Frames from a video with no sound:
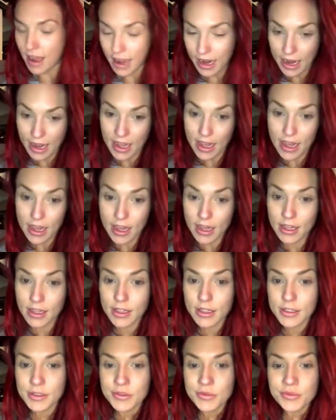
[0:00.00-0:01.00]
I
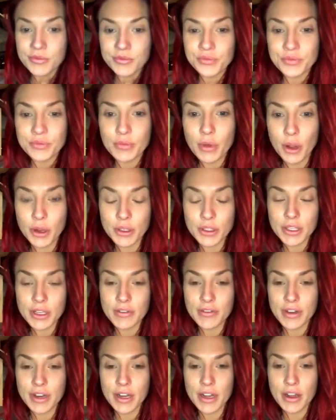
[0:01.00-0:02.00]

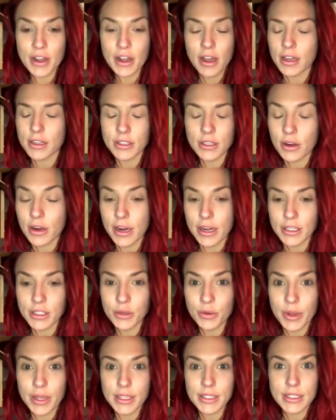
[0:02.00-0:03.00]
posted a video, a
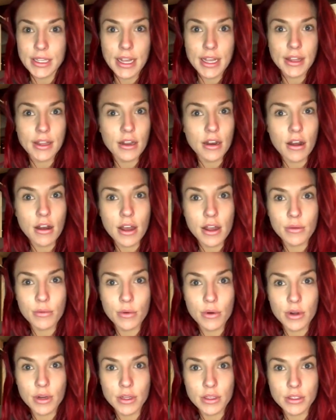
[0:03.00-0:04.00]
tweet saying that I
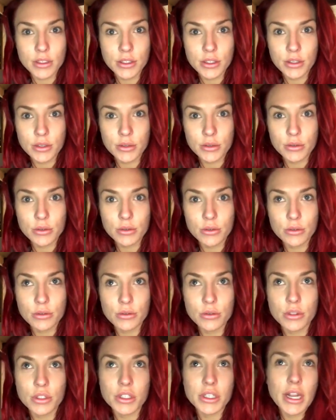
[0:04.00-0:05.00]
wanted
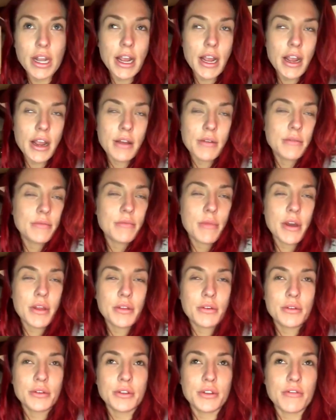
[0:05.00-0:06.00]
to share
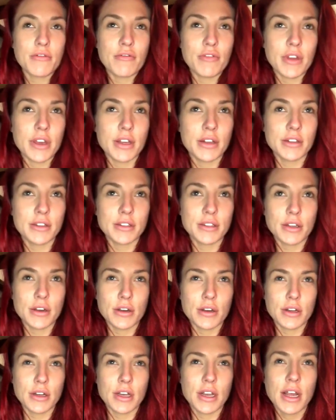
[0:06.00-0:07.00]
my thoughts and feels
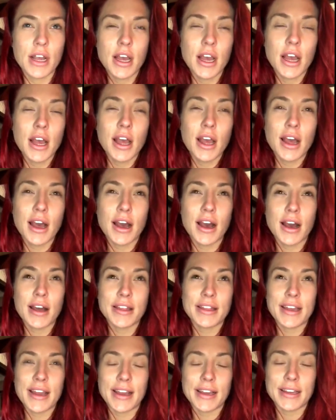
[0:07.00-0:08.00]
on
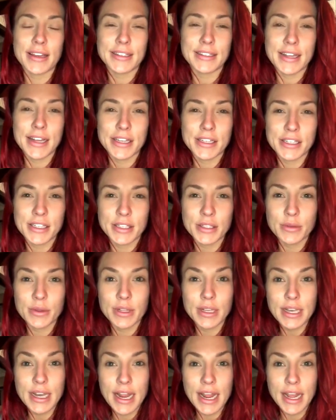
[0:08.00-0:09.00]
the accusations
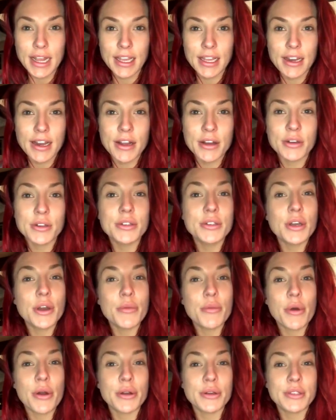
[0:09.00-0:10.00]
with Nick, and I
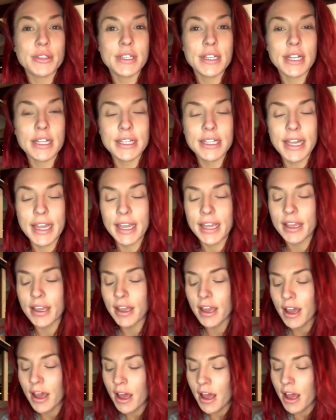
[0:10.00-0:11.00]
also posted a
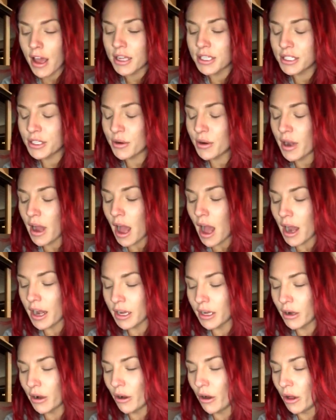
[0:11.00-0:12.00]
link to an
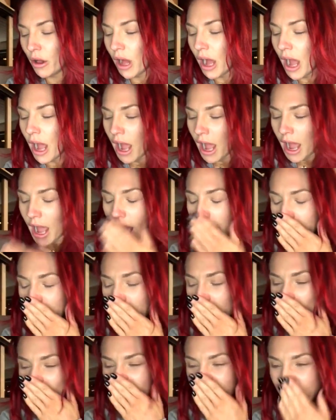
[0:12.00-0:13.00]
article
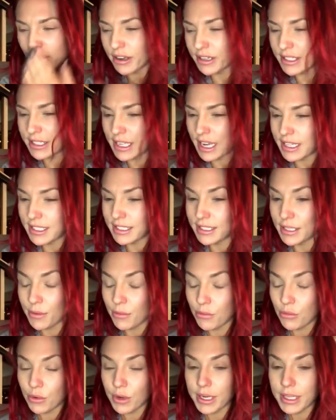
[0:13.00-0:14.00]
that I thought said
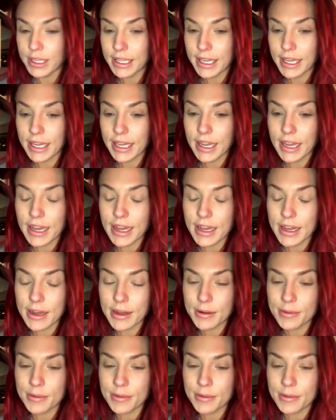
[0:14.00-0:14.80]
some really